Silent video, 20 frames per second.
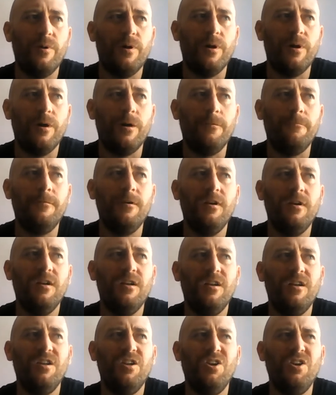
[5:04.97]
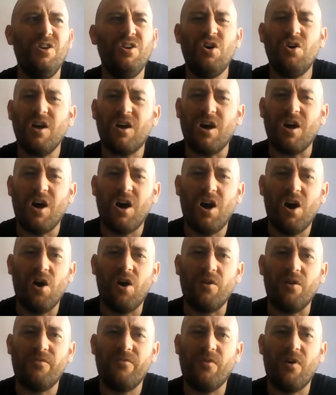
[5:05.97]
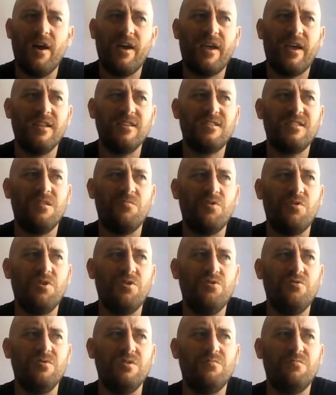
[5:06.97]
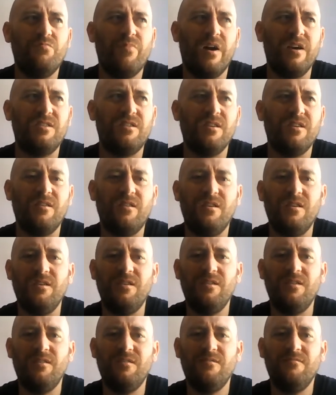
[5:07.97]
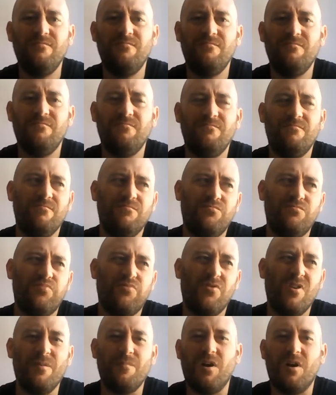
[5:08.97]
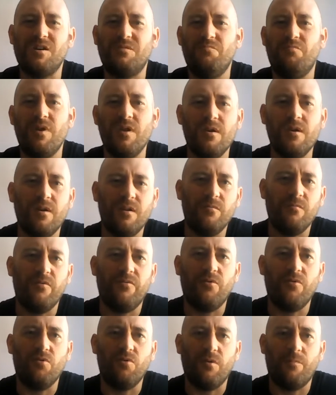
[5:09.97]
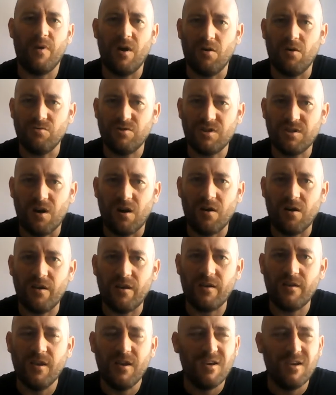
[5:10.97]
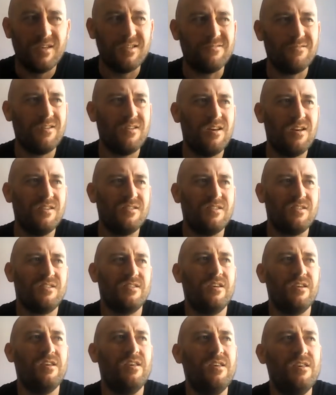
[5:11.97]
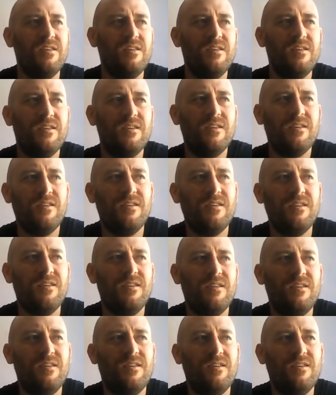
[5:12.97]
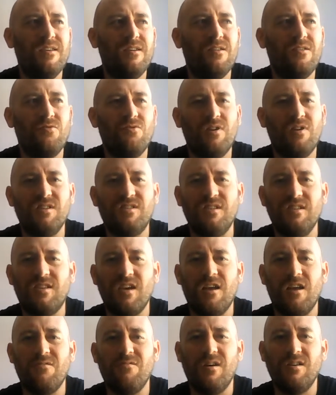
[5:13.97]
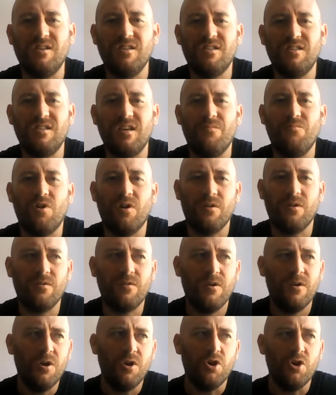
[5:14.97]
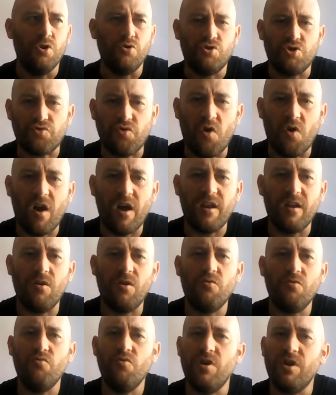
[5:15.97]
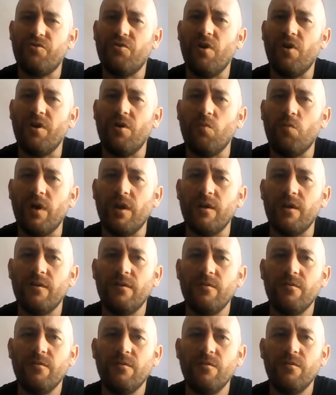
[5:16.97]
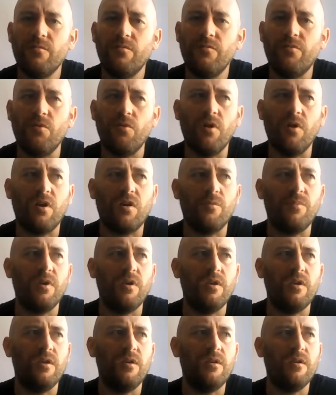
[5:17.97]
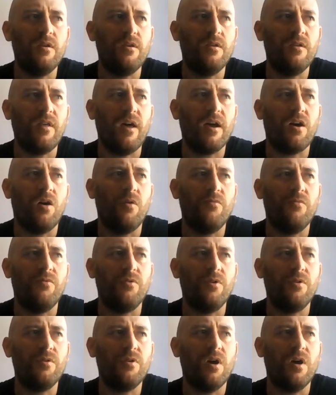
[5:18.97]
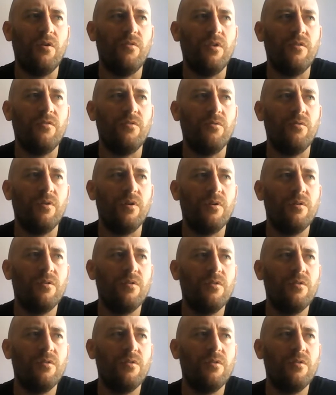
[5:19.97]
Not like a hard fight against someone who was basically pretty much beaten before the bell started. So I'd like to see 10 rounds against someone who's really trying to win before I could be that confident going into it.